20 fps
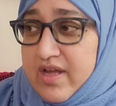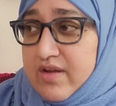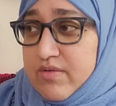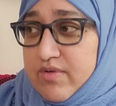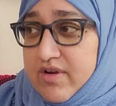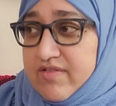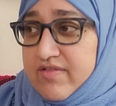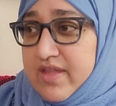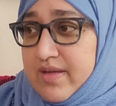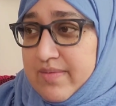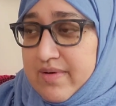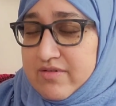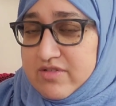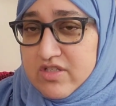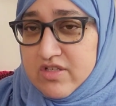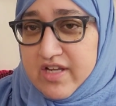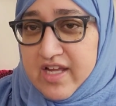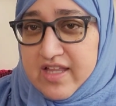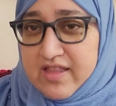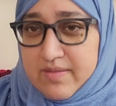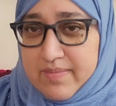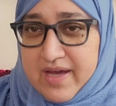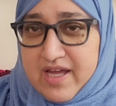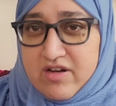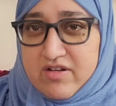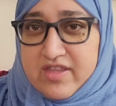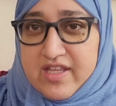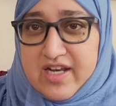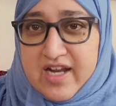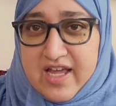and one of them I was looking at the
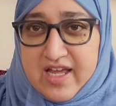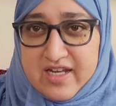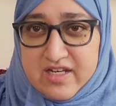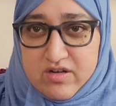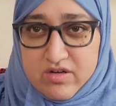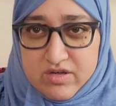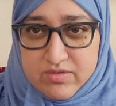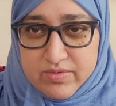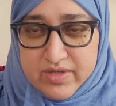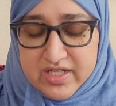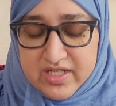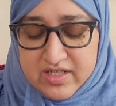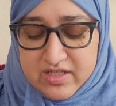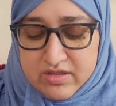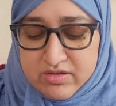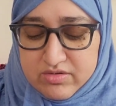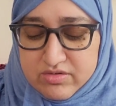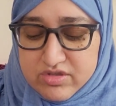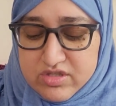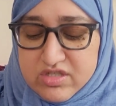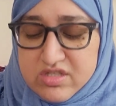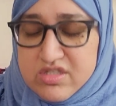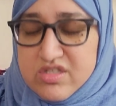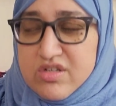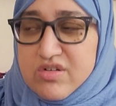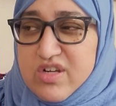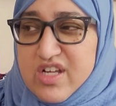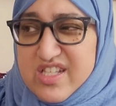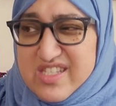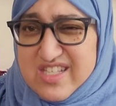pattern that I had already used. So
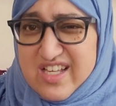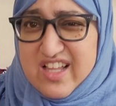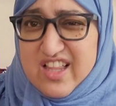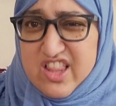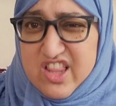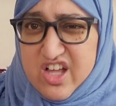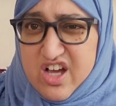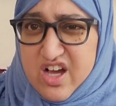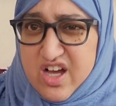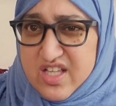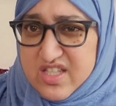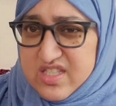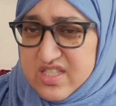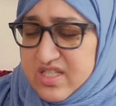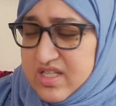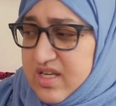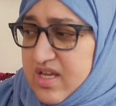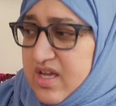it's a lot.